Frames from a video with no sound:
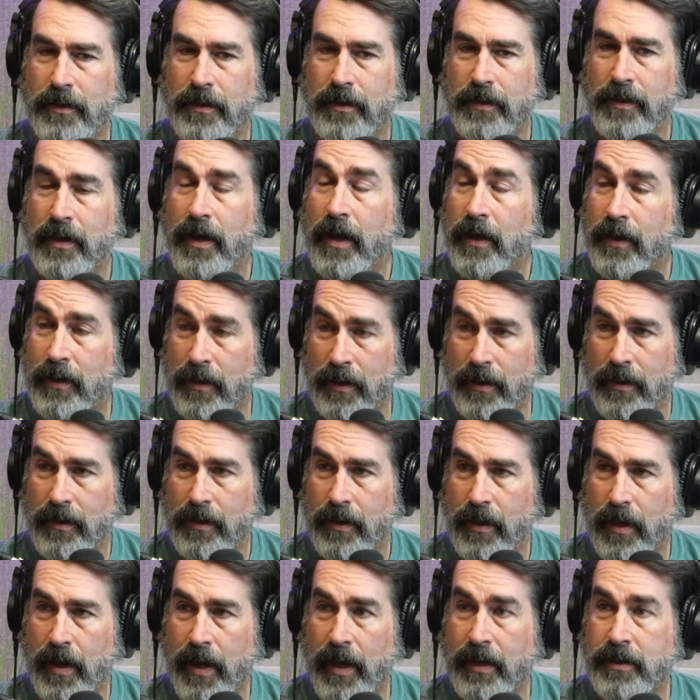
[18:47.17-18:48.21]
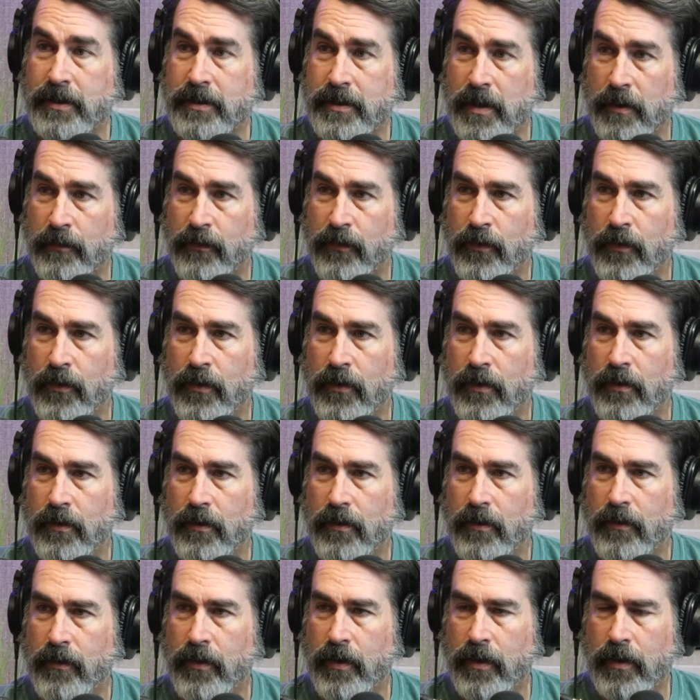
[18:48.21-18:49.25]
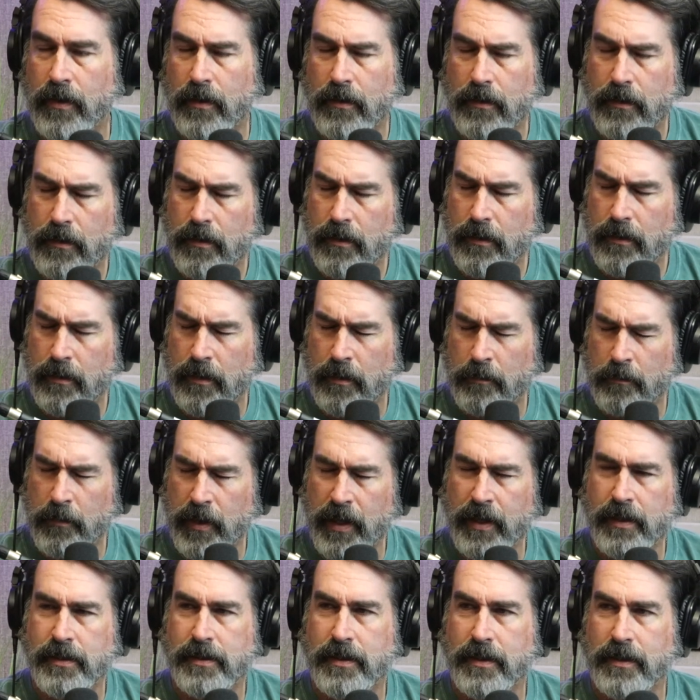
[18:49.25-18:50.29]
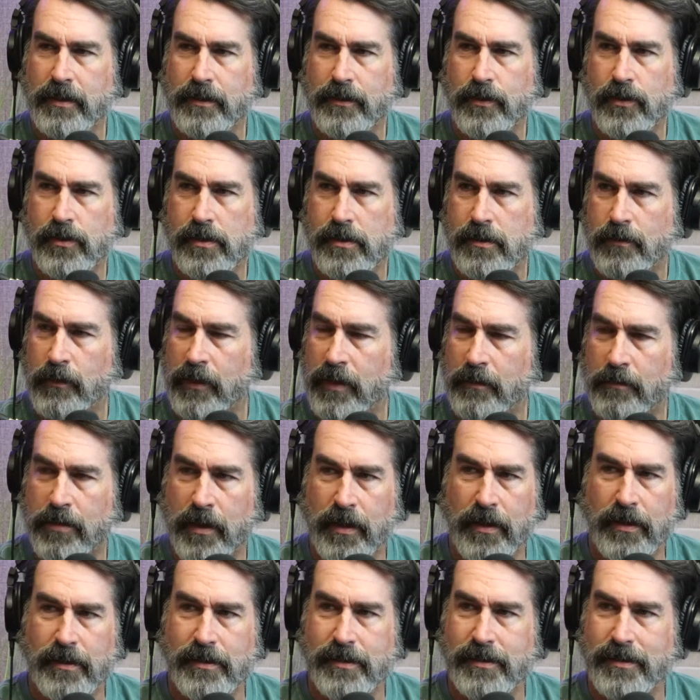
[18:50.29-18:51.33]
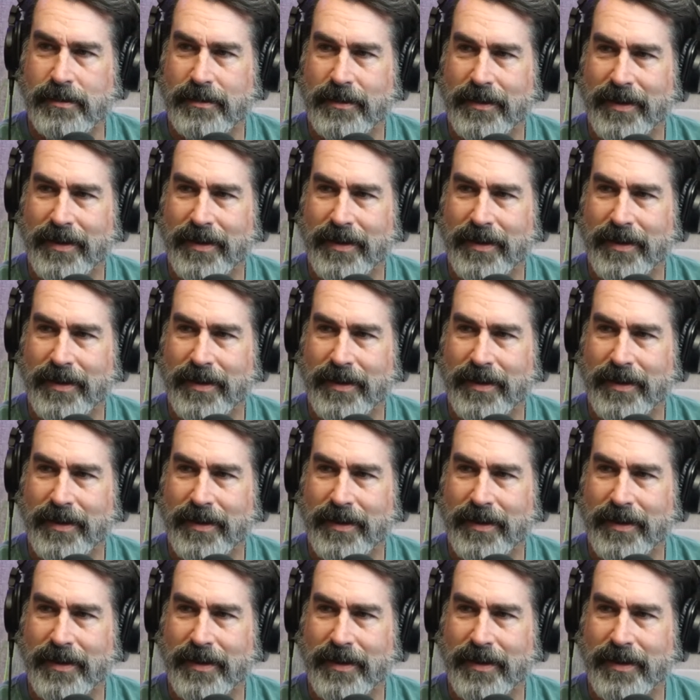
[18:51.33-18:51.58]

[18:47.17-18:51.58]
Nothing, except for the amazing sweet buzz